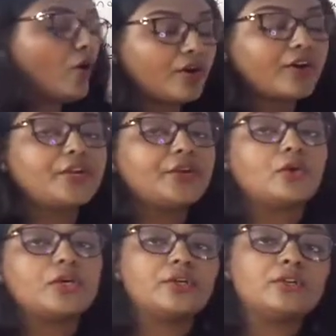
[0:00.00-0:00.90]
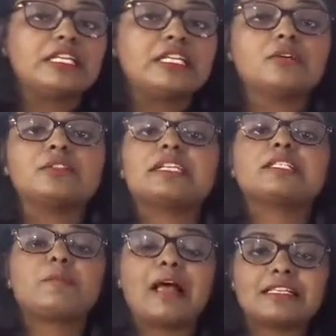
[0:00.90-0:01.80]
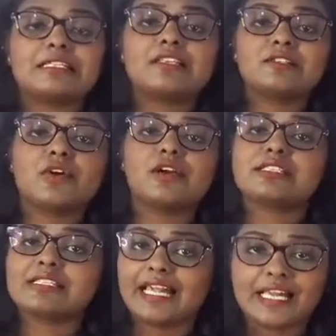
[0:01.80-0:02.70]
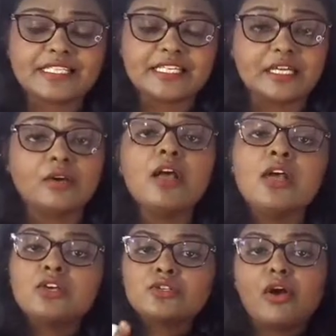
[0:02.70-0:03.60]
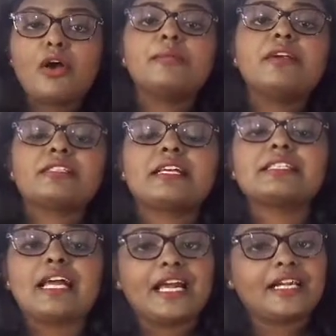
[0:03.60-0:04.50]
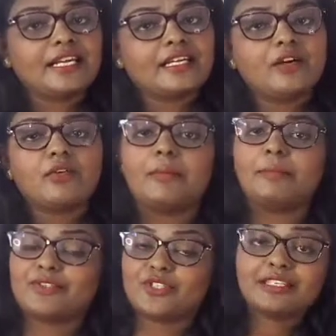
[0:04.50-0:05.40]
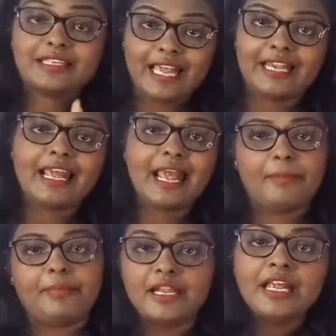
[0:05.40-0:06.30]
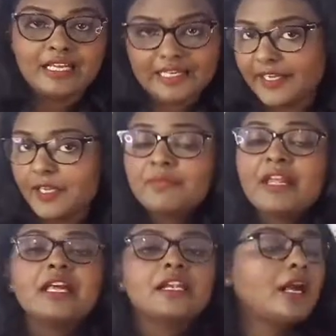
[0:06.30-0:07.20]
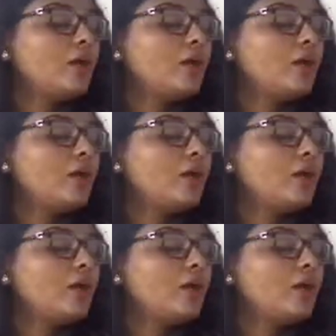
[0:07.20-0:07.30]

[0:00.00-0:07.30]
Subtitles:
already told you the nerve that is passing is called a sciatic nerve. So obviously sciatic nerve compression can happen. Clear? Now